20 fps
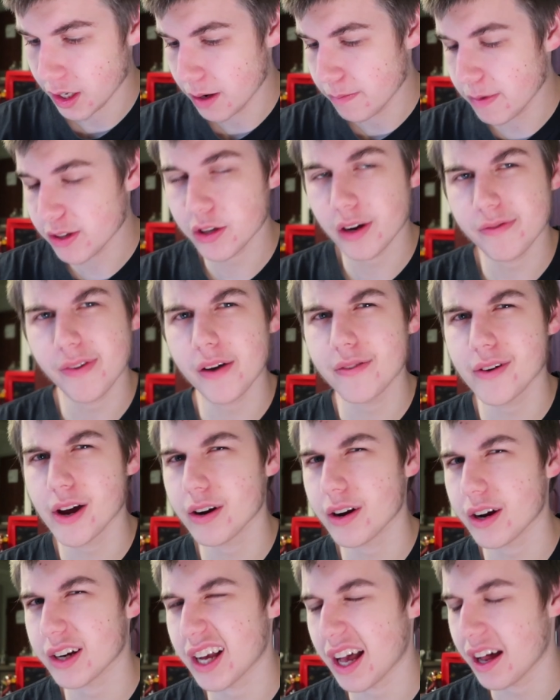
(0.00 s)
Mystery
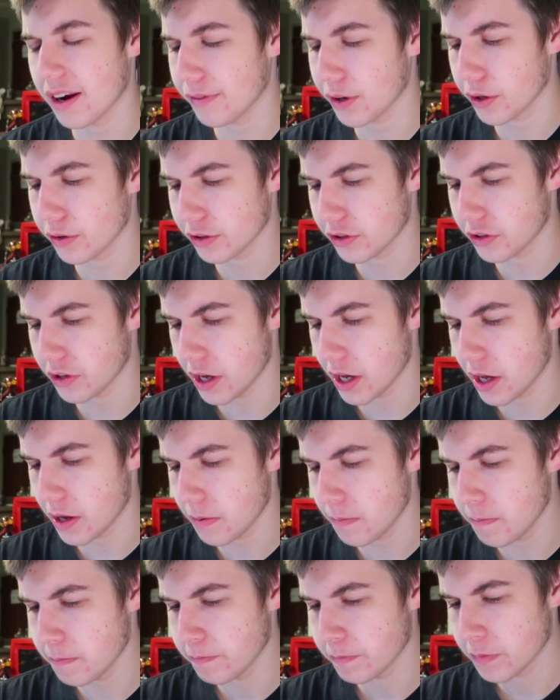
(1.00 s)
Flavor, I kind of
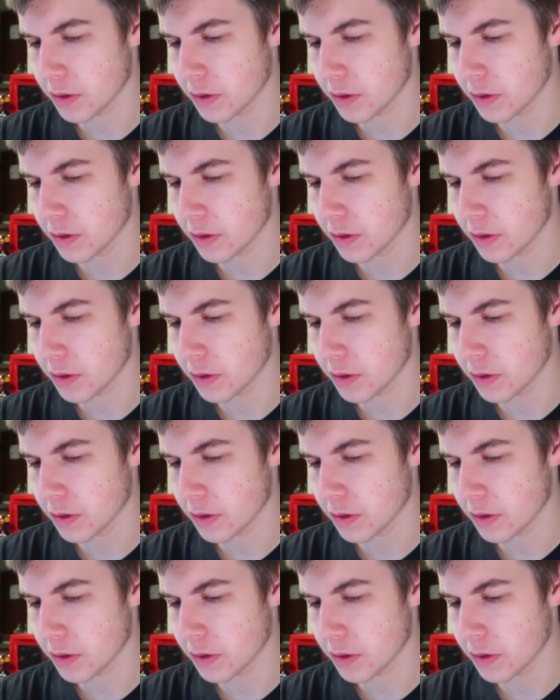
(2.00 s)
understand,